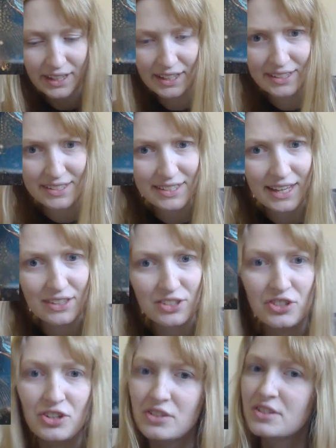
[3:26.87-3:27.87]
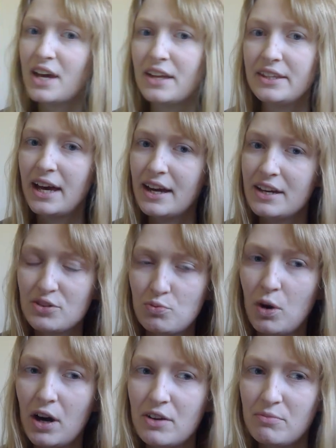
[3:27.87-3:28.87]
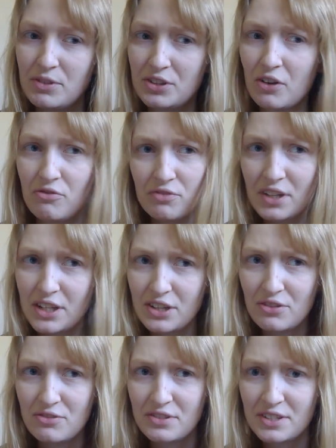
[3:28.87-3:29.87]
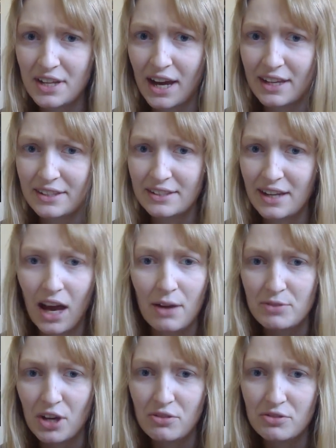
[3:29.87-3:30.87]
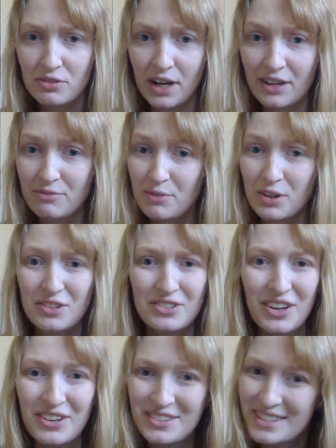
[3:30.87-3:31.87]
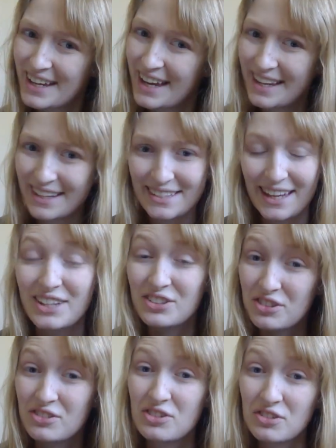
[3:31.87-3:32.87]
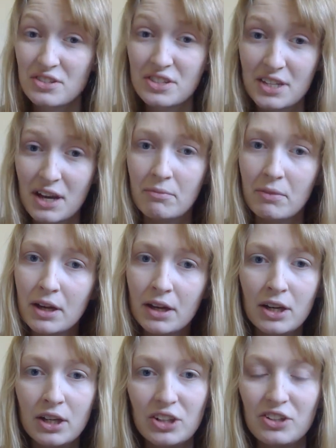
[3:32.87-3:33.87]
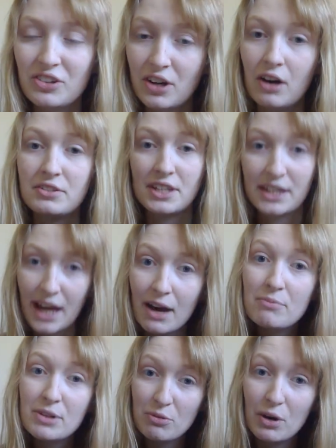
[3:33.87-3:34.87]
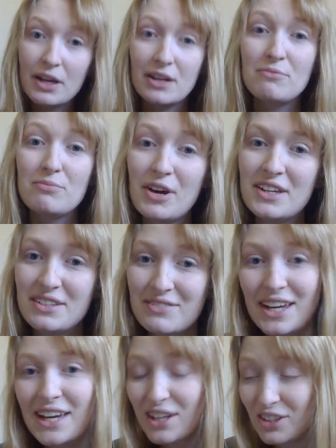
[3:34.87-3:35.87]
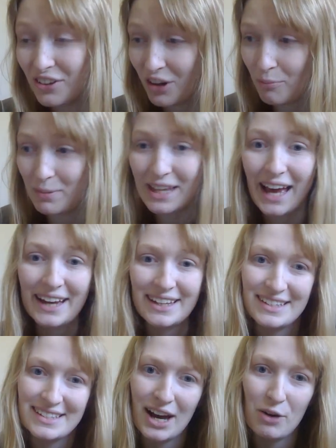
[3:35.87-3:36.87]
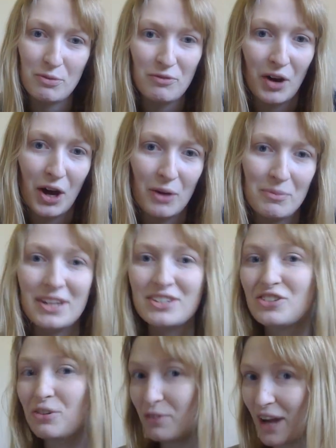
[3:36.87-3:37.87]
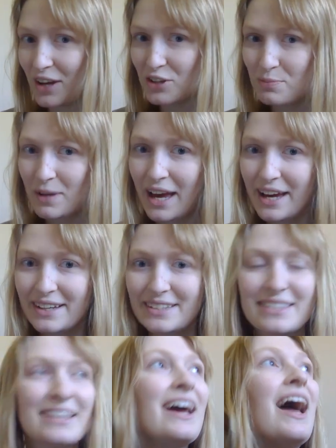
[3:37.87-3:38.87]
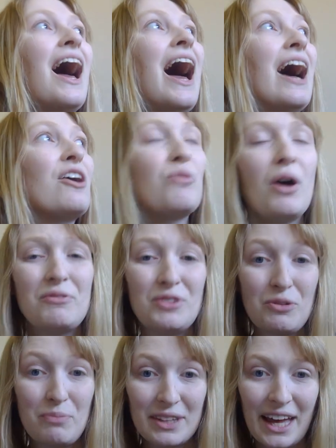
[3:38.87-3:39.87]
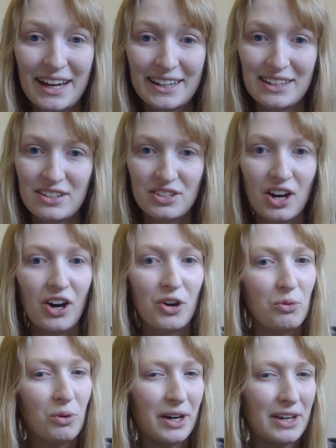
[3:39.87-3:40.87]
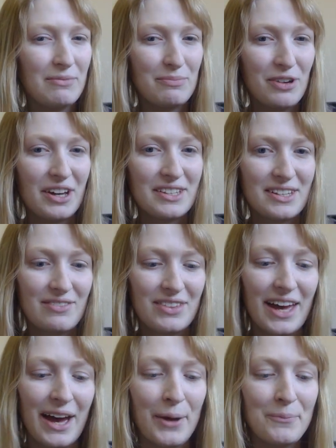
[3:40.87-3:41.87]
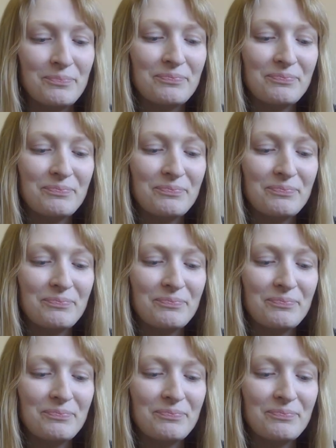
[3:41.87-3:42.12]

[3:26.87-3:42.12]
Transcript: extensions and that is why we don't really use standard uh, total length because those tail extensions on some Lorcardo can be quite impressive. Take a look at Panaqolus albivermis, your flashplex and quite a few Panaqolus are quite impressive there.